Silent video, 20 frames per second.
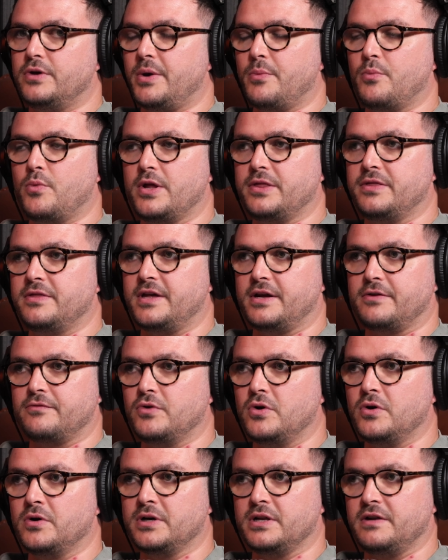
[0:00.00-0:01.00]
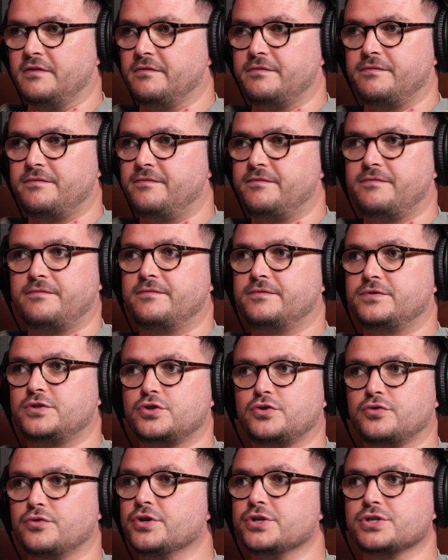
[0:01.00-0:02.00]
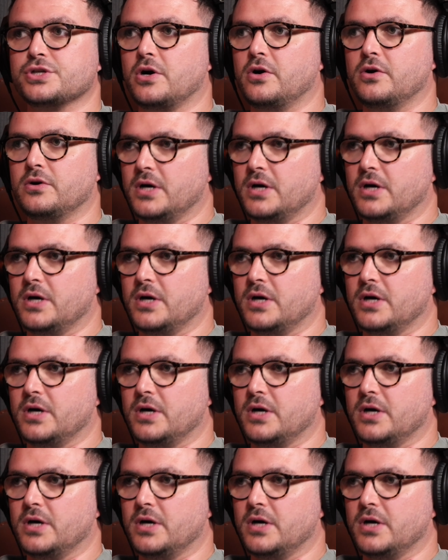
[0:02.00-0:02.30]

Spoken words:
you get one thing wrong and it screws it